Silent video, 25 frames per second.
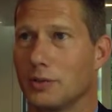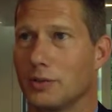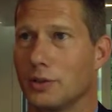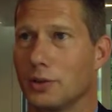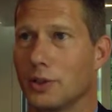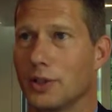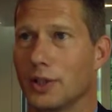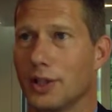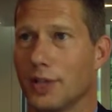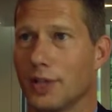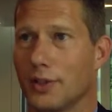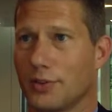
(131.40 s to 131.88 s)

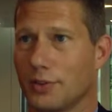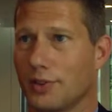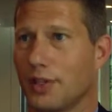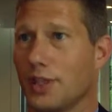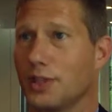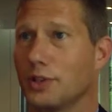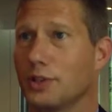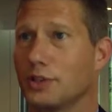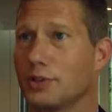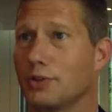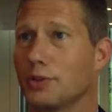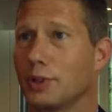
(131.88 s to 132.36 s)
looking at
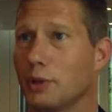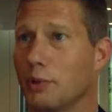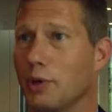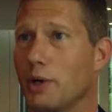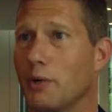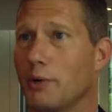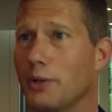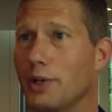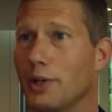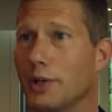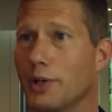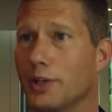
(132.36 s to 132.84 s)
the industry
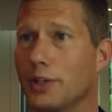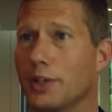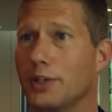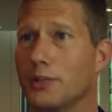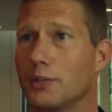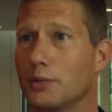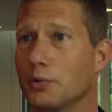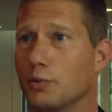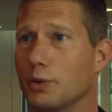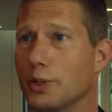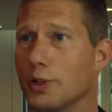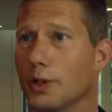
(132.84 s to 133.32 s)
where we are
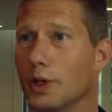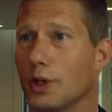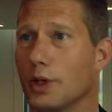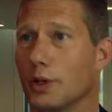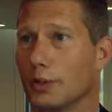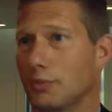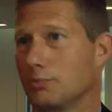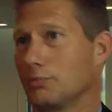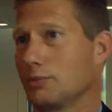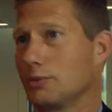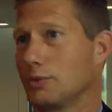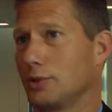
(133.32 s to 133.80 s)
in, we
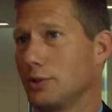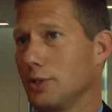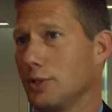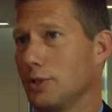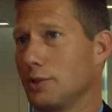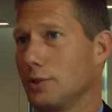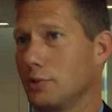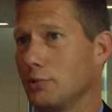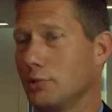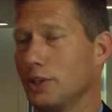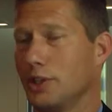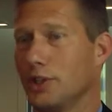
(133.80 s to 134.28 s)
are
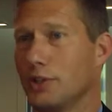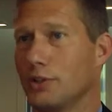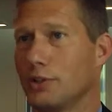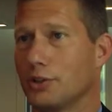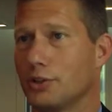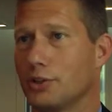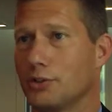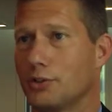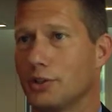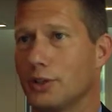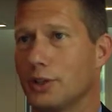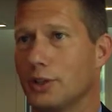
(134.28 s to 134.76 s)
a meat
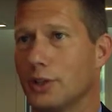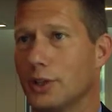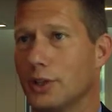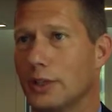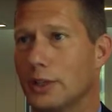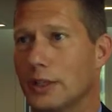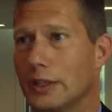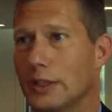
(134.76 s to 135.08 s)
industry.